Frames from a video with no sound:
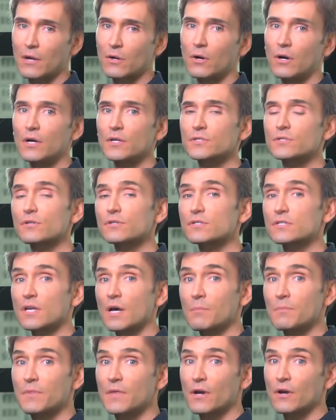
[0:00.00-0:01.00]
and also
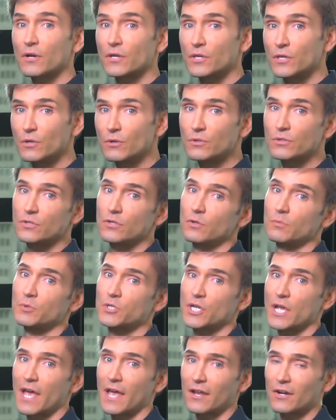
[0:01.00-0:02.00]
sub their YouTube
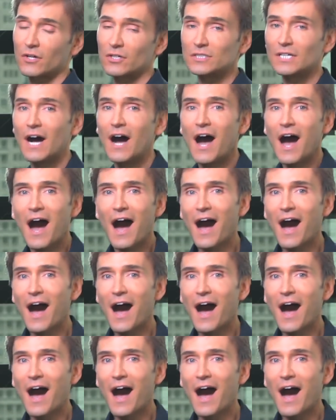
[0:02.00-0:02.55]
channel.